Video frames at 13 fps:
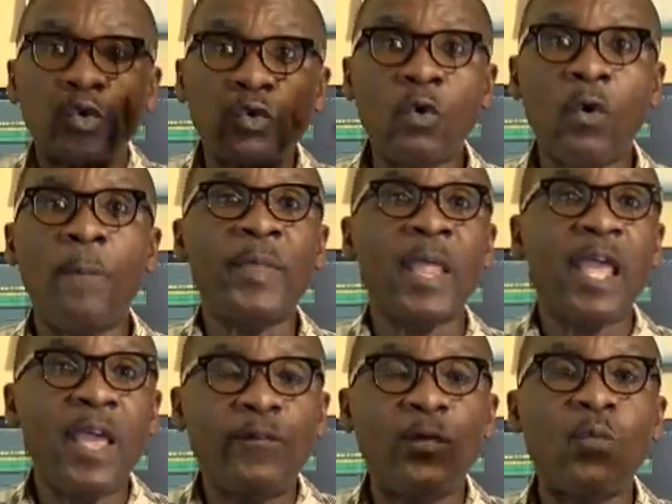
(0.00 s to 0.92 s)
So
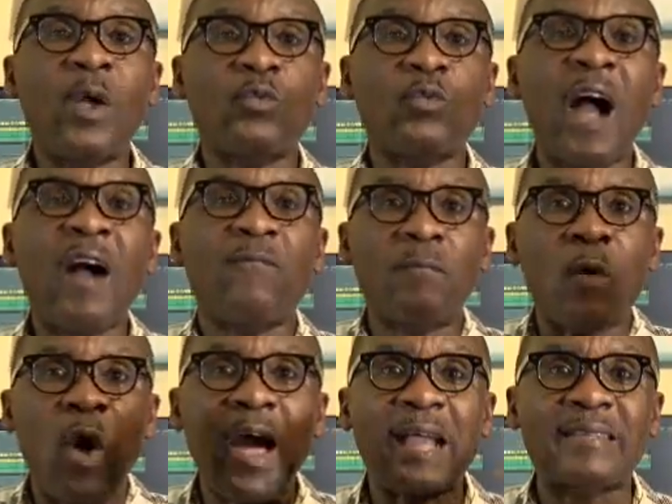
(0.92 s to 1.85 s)
if you want to have
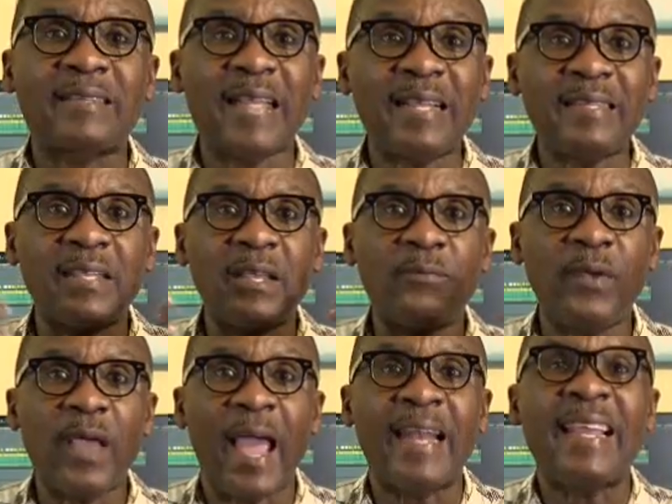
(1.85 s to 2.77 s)
more
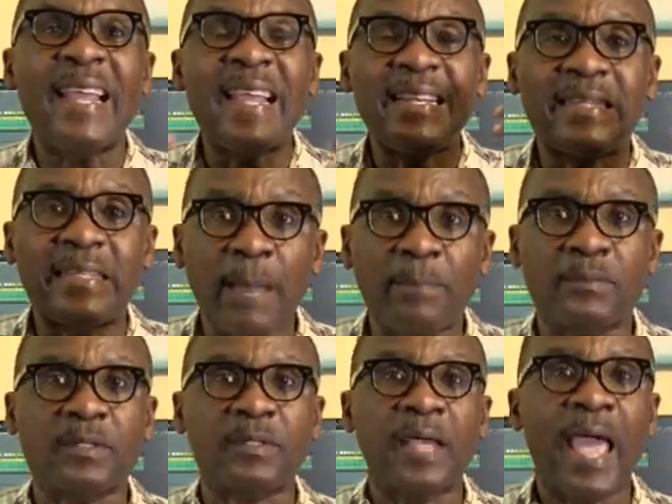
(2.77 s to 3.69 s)
extensive and
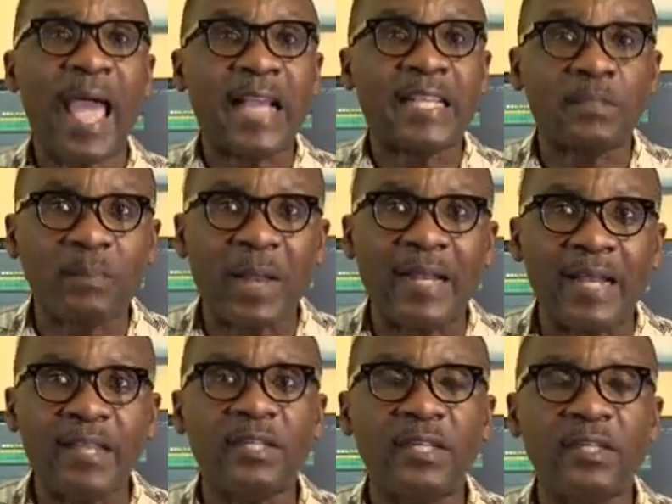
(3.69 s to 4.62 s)
in-depth
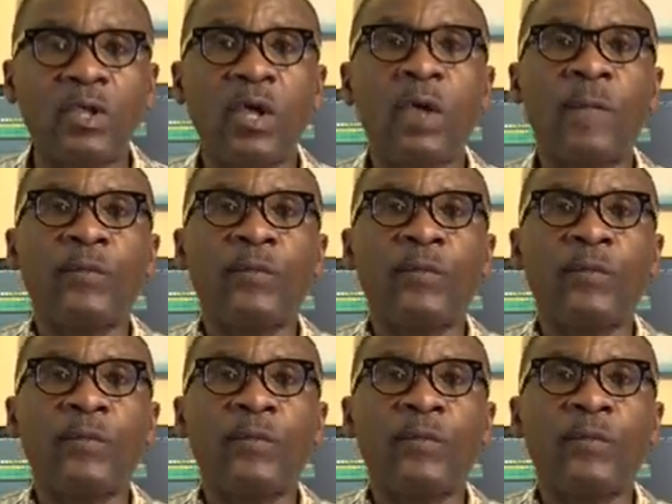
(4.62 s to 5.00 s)
explanation